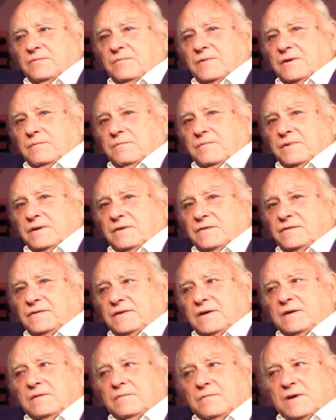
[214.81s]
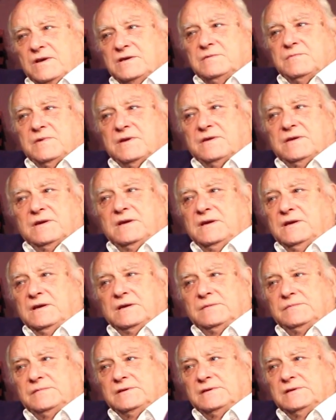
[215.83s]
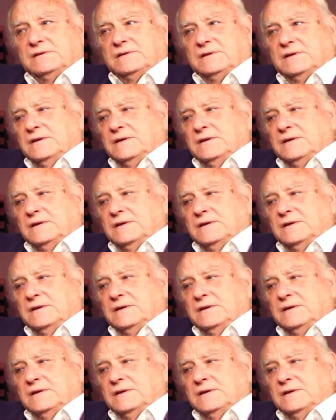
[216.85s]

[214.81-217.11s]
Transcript: but in certain ways in my thinking I'm not.